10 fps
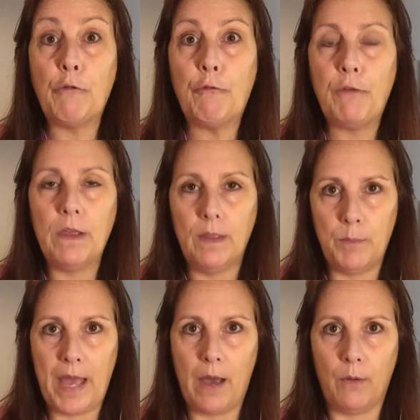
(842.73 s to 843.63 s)
feel
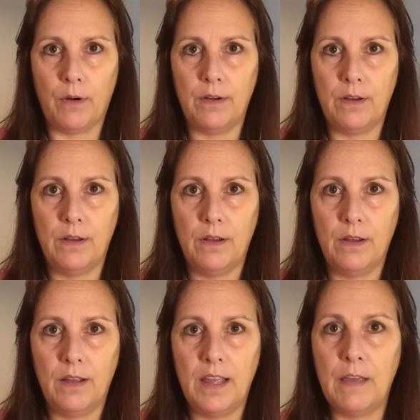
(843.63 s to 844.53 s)
empowered.
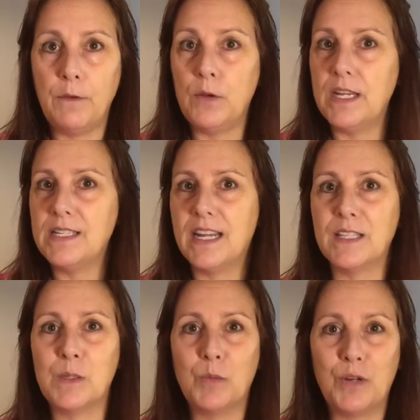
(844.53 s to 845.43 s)
If you need to
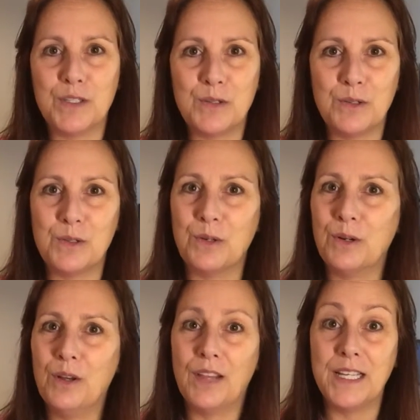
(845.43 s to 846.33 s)
get some crystals or
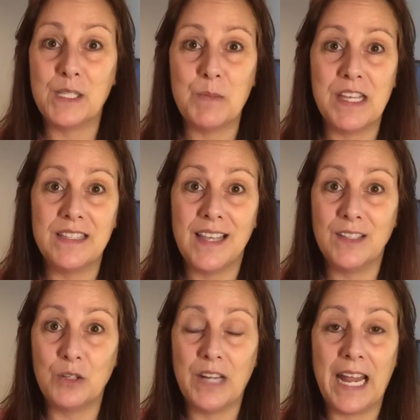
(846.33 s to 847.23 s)
light some
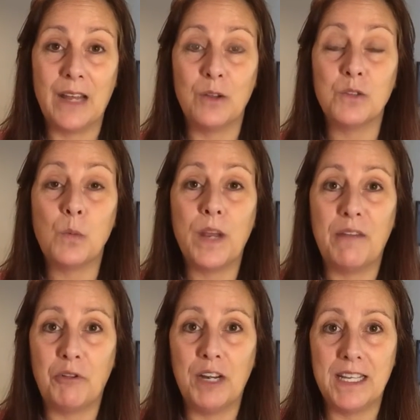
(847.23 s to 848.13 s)
incense or candles,
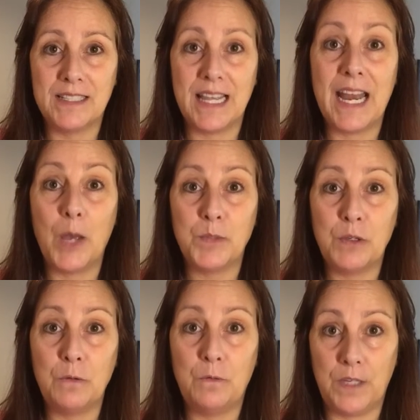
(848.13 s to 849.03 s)
whatever it is that helps
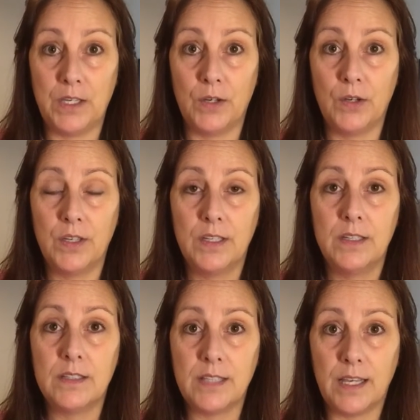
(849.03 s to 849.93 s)
you feel
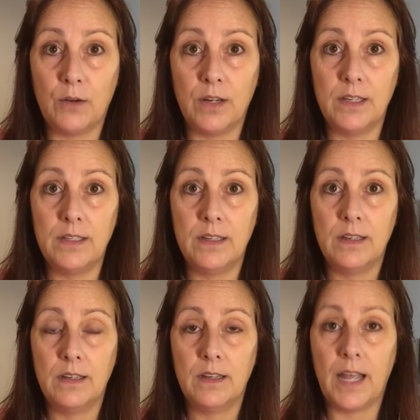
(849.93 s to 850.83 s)
sacred
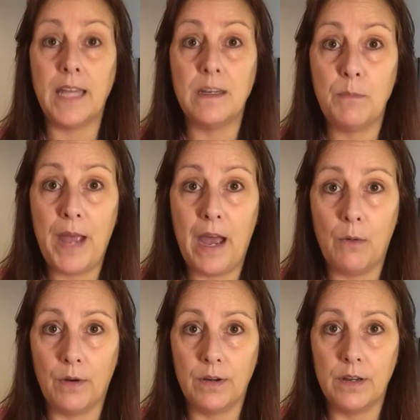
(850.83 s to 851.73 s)
and
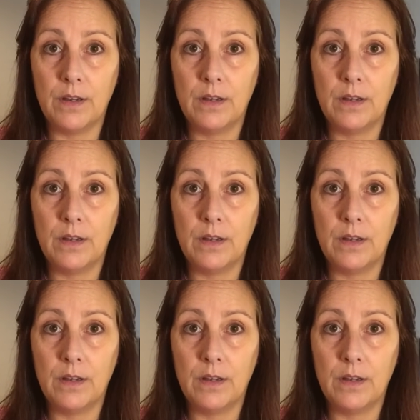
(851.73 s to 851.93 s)
empowered,